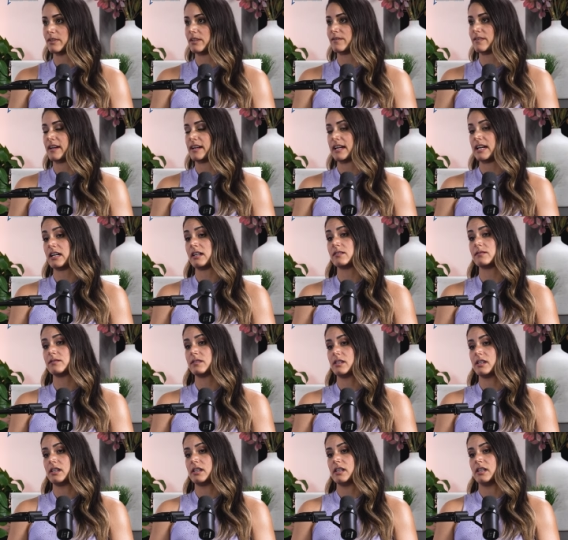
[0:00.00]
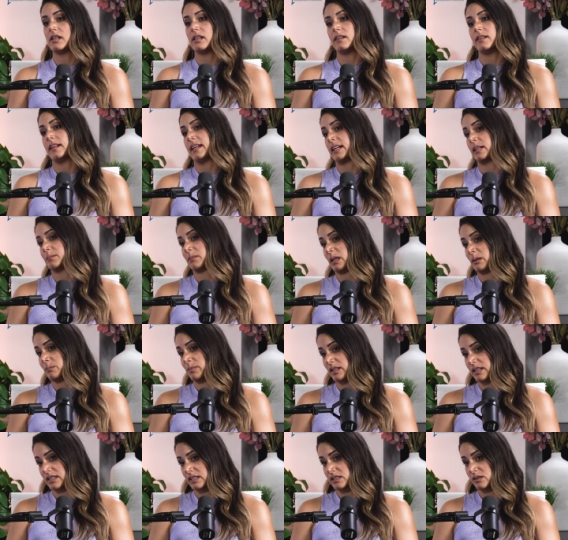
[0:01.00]
If I have like my
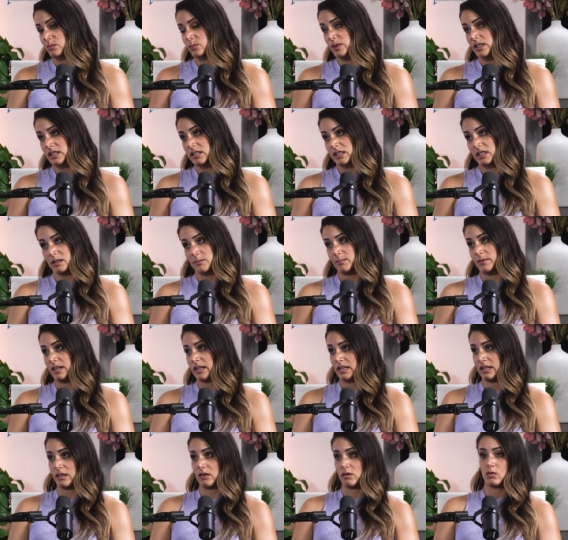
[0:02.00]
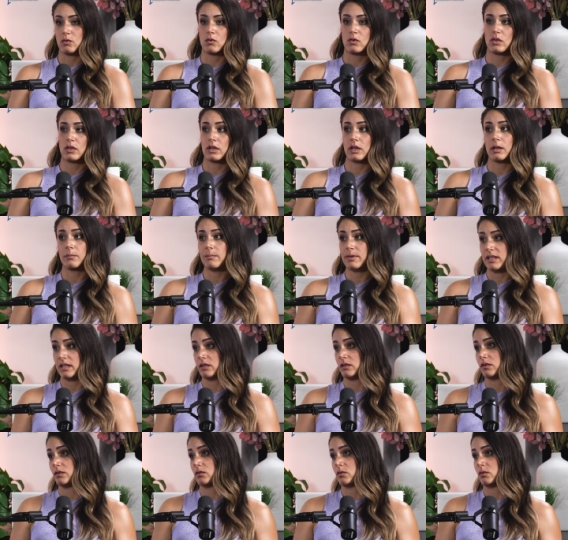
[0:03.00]
biggest week come in or a big